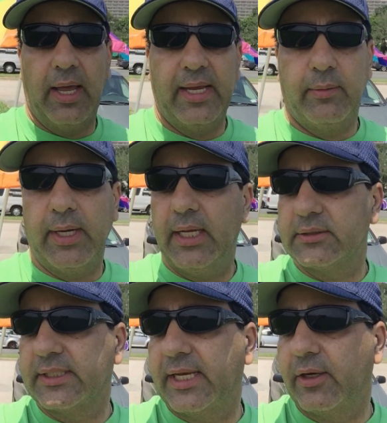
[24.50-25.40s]
anyone
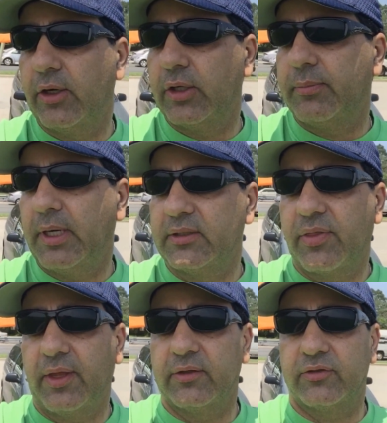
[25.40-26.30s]
else getting hurt by
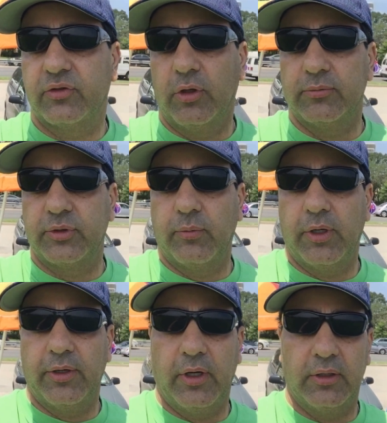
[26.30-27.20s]
thunderstorms and
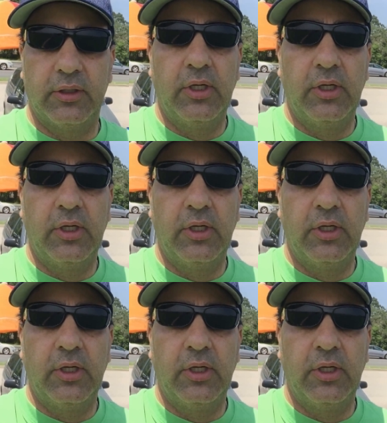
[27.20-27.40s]
whatnot.